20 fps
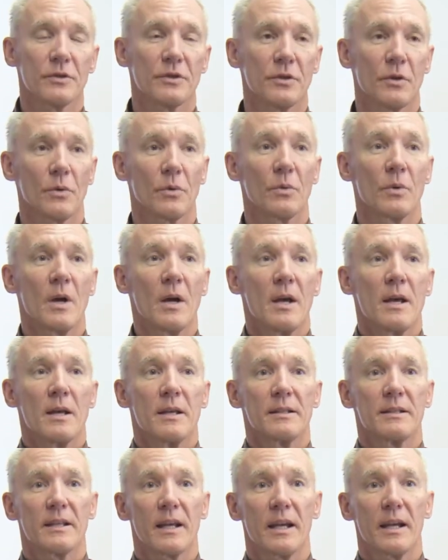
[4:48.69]
So
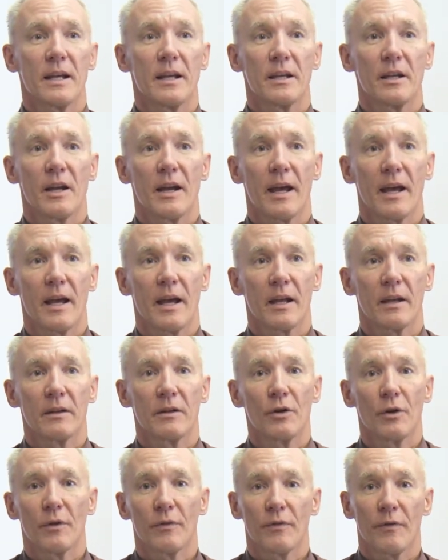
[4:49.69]
say you had
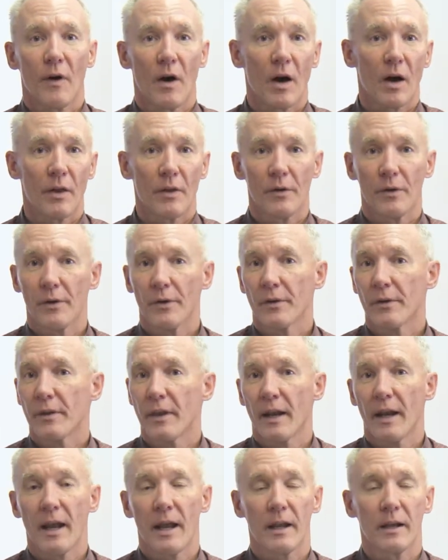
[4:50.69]
your father
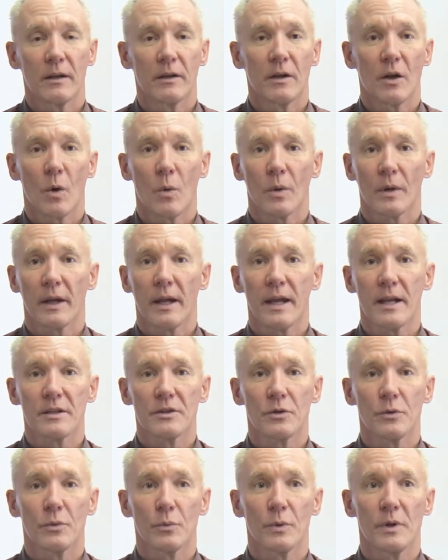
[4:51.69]
that had colon
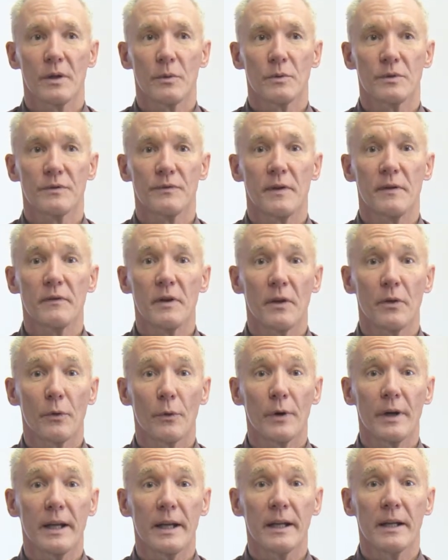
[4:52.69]
cancer when he was
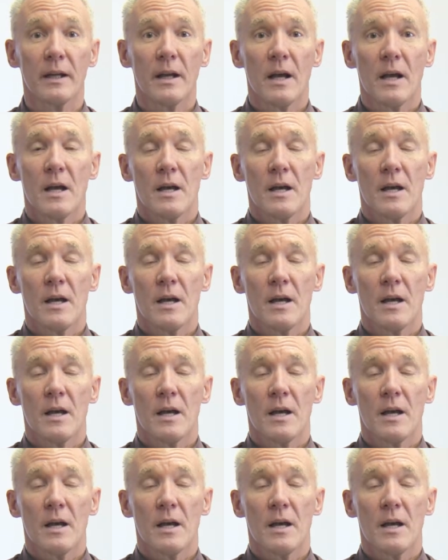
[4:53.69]
53,